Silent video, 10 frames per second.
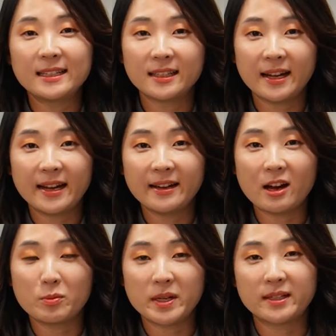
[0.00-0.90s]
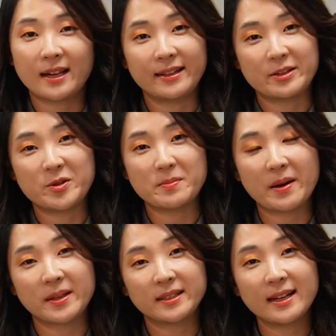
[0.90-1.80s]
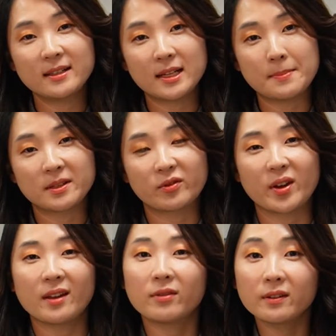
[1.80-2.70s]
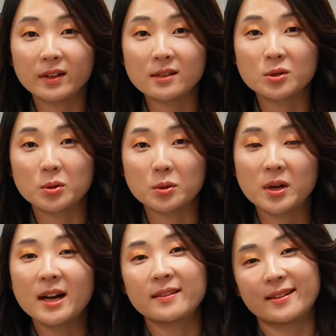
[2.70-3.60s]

Today I'll be telling you about the 10 tips for every vendor